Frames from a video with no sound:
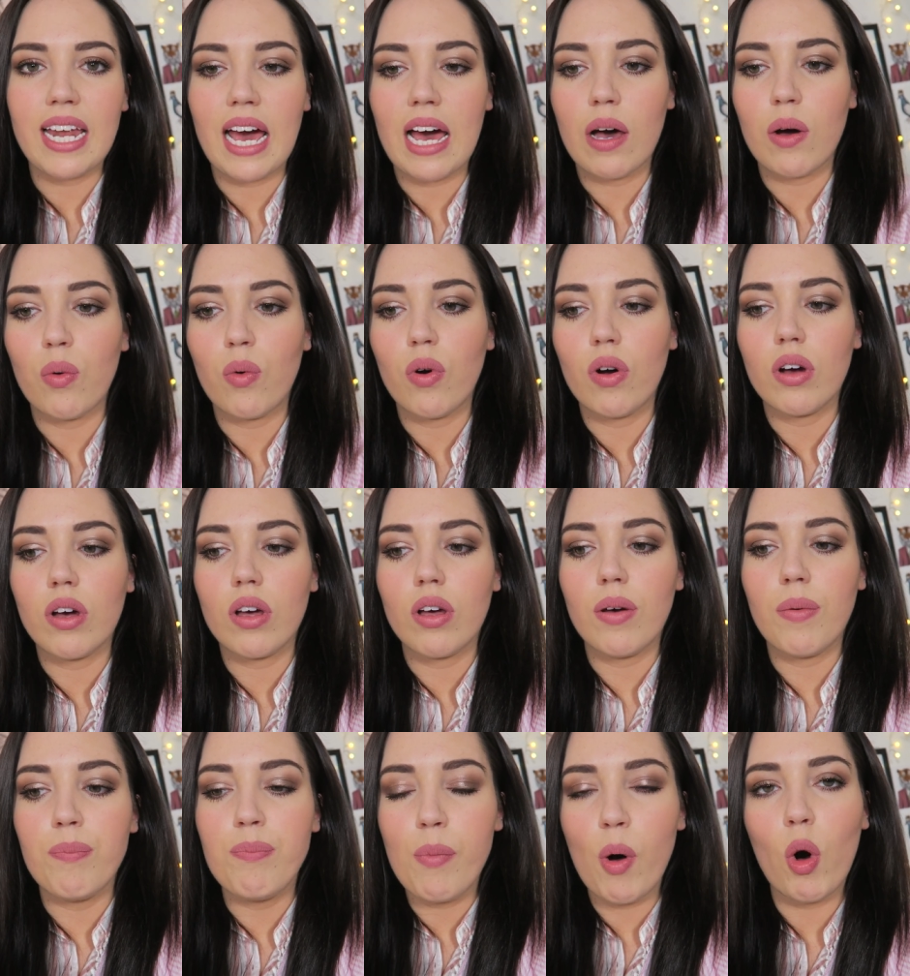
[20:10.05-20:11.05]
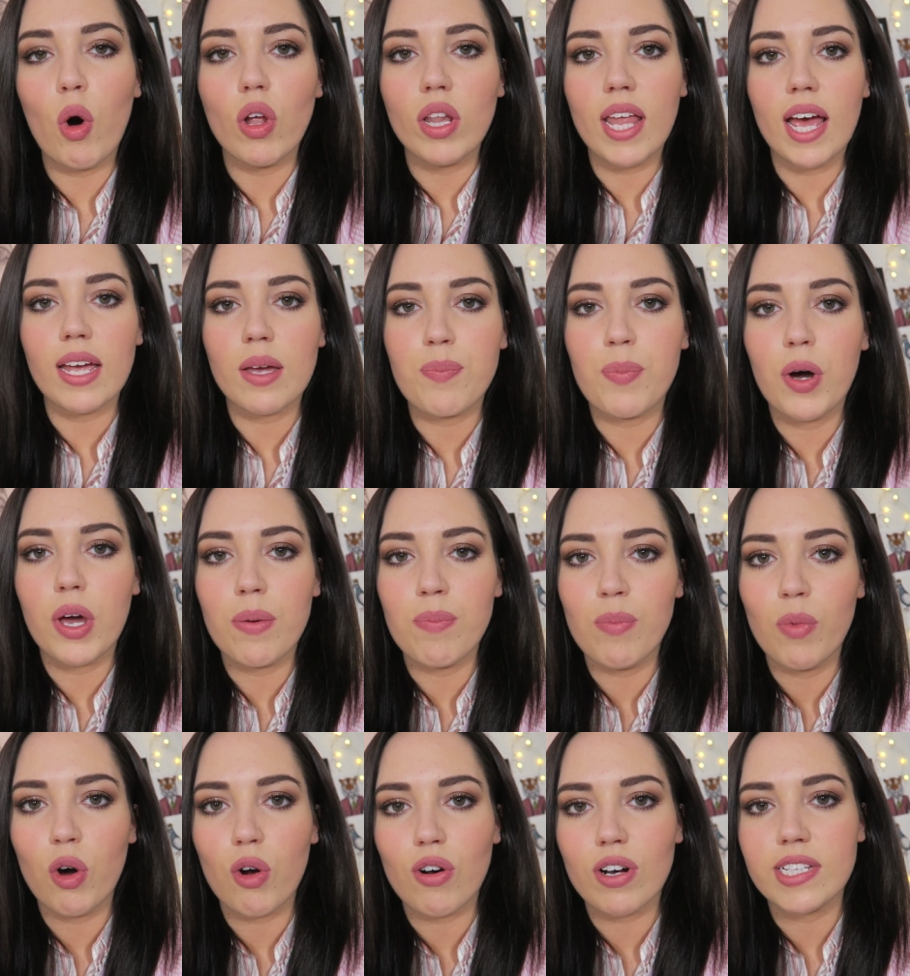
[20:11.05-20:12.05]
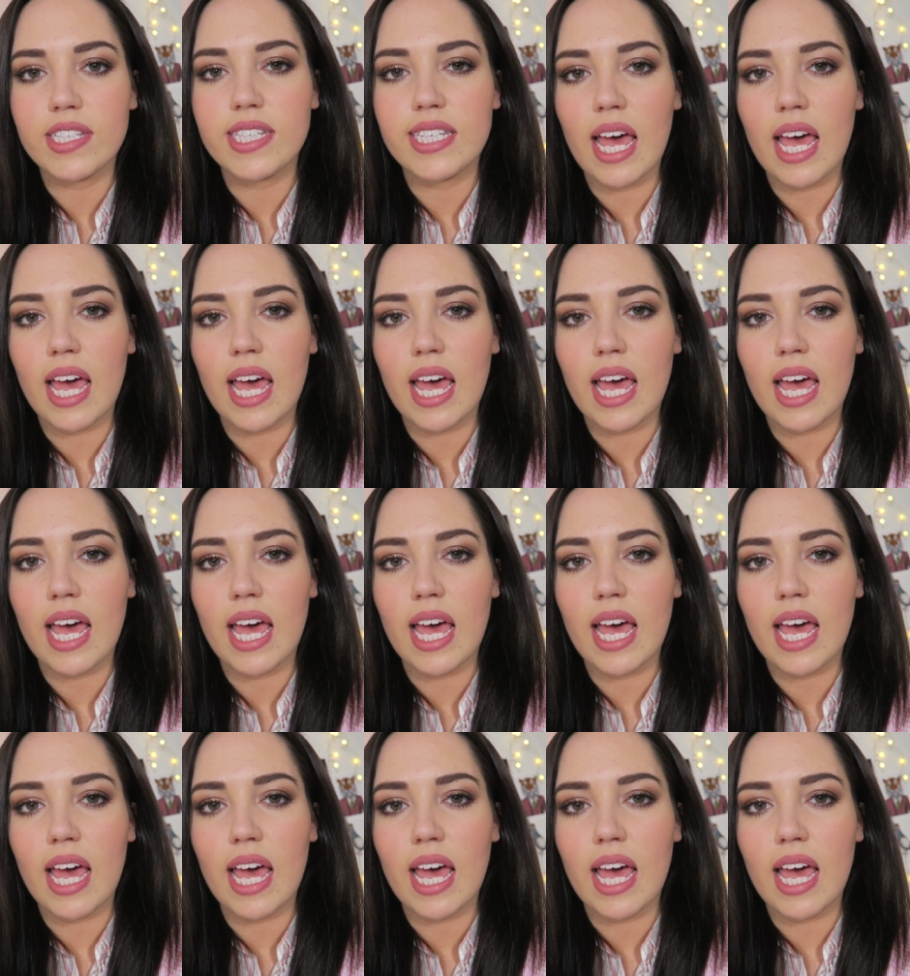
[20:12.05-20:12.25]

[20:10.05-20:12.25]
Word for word: out more, like putting more on